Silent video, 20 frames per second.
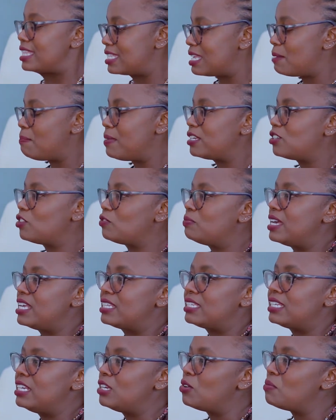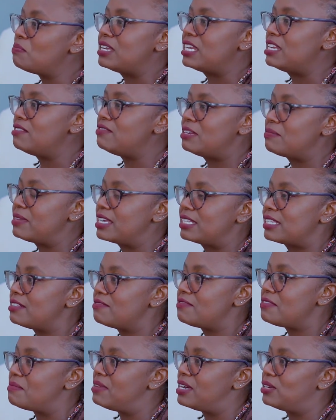There's a part of me I still don't believe in
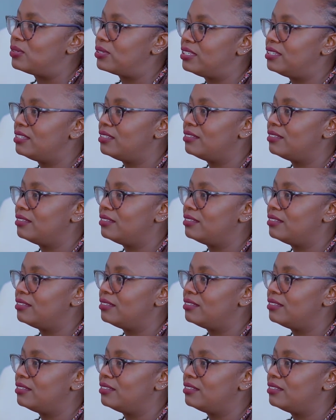myself about.